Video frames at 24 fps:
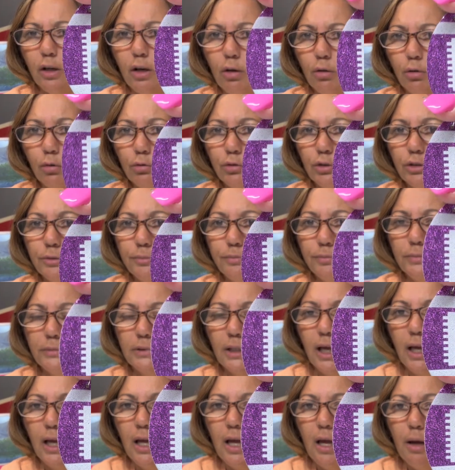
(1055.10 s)
gold.
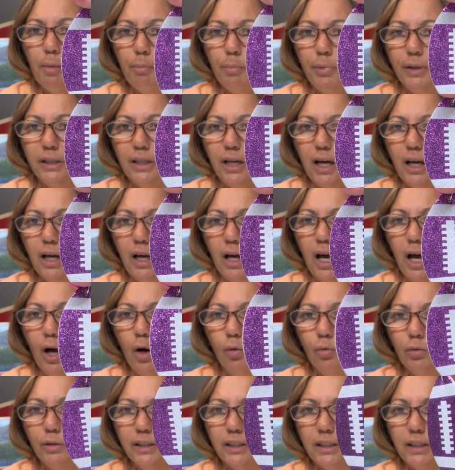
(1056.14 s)
But
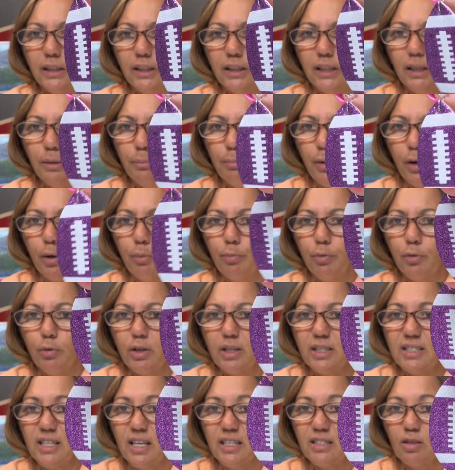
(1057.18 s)
only could get purple
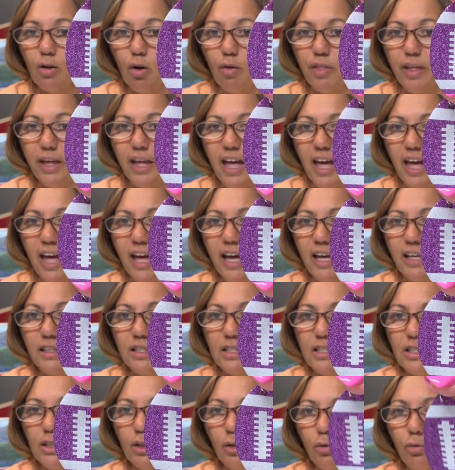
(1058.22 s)
because that's all they had.
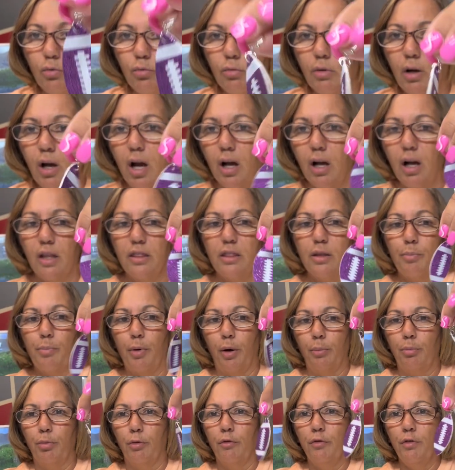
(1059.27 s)
So I got the
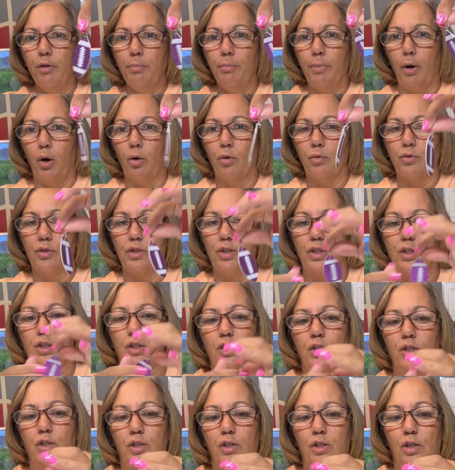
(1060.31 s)
purple
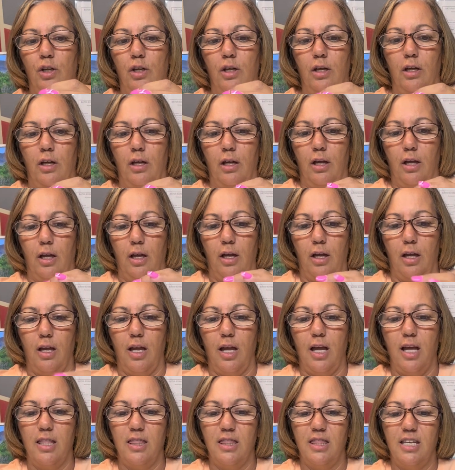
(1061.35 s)
footballs.
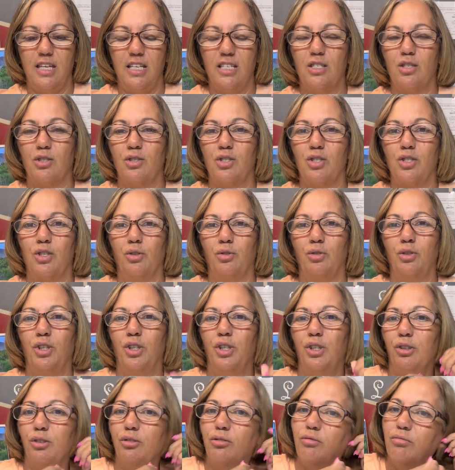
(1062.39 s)
And these are so
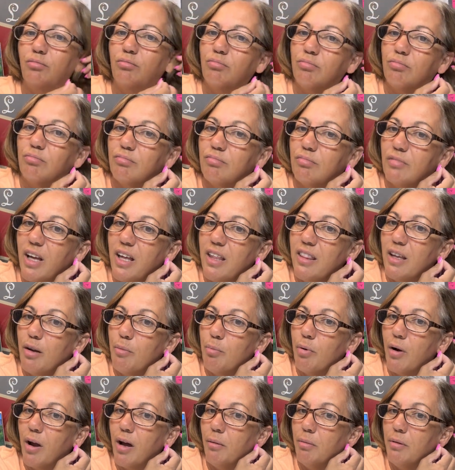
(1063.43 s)
cute. And they're
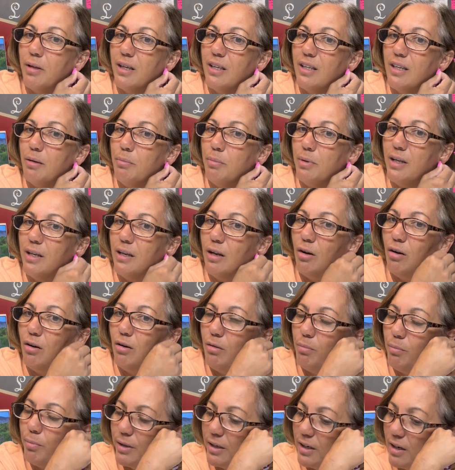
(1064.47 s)
probably going to be
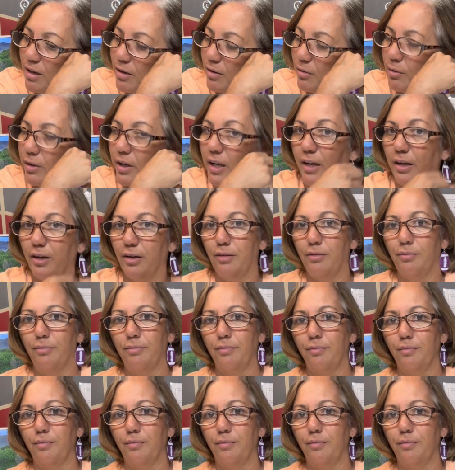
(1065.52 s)
long, but I don't care.